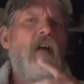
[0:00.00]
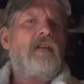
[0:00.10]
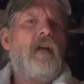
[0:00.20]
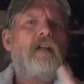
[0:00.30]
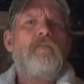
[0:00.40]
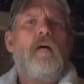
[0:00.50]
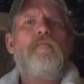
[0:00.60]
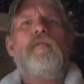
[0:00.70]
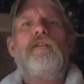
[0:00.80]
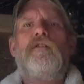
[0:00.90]
I talked about
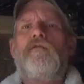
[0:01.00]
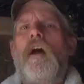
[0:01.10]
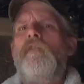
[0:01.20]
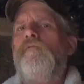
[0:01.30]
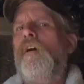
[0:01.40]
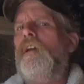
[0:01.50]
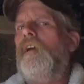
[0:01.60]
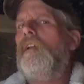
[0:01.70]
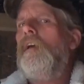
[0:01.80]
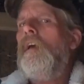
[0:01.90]
putting the driveway
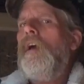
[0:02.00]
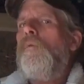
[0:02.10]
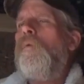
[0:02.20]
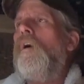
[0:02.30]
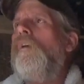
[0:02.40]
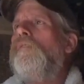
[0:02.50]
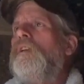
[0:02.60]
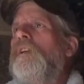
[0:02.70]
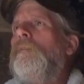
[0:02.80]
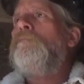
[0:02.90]
in. Well,
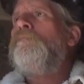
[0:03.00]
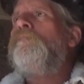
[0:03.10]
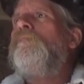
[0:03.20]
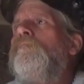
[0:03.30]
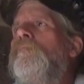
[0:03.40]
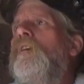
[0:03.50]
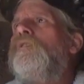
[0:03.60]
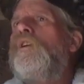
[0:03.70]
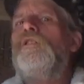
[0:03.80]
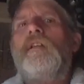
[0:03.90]
the
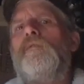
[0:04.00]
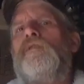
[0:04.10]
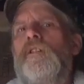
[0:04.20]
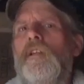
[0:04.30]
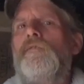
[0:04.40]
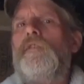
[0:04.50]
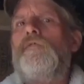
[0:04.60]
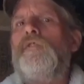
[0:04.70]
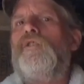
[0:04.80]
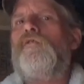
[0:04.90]
dirt that was delivered
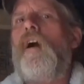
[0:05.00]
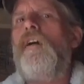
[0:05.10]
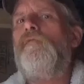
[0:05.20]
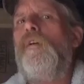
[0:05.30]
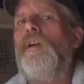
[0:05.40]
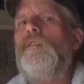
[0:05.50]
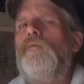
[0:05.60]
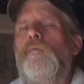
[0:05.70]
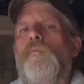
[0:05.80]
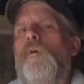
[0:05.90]
for the driveway is
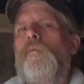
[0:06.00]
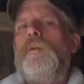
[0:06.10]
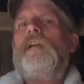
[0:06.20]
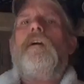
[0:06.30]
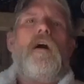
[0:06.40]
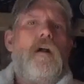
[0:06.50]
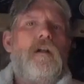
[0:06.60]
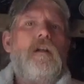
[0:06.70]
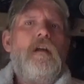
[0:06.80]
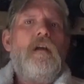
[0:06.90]
what we
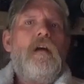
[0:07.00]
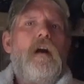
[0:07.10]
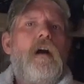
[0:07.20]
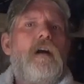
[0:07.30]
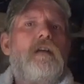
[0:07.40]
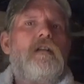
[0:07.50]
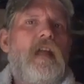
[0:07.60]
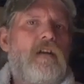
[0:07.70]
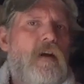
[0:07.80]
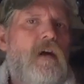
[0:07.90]
call
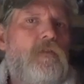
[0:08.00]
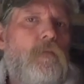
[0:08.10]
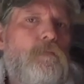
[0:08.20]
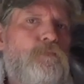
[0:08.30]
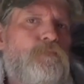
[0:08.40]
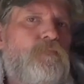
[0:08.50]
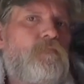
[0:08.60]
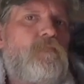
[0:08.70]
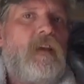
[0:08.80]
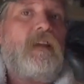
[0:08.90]
clay gravel,
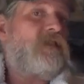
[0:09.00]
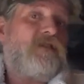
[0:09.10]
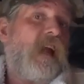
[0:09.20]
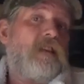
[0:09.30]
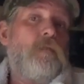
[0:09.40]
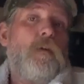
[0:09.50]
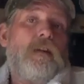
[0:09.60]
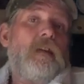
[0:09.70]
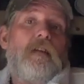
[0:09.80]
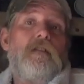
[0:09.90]
and it's exactly what
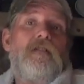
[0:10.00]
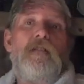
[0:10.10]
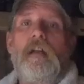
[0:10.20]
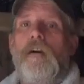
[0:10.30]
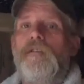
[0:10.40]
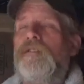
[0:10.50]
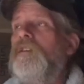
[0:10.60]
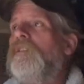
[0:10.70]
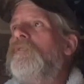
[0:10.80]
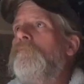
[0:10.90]
it is.
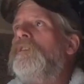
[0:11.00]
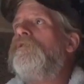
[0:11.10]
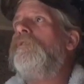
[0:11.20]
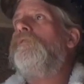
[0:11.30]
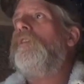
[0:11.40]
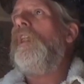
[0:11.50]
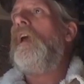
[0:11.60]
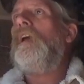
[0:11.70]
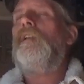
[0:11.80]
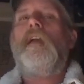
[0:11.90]
It's a mixture of
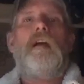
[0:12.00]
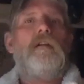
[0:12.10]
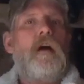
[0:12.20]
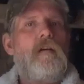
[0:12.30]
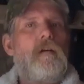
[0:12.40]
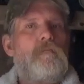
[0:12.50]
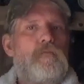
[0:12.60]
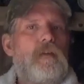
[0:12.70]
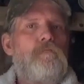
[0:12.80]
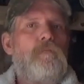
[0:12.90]
clay and a
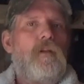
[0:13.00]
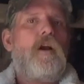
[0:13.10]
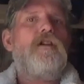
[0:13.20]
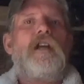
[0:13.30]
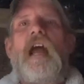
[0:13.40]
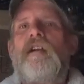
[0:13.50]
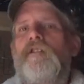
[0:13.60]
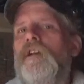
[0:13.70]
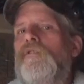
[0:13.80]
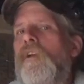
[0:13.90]
pretty large
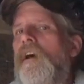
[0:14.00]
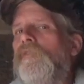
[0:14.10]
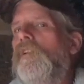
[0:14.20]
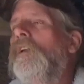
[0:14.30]
aggregate gravel,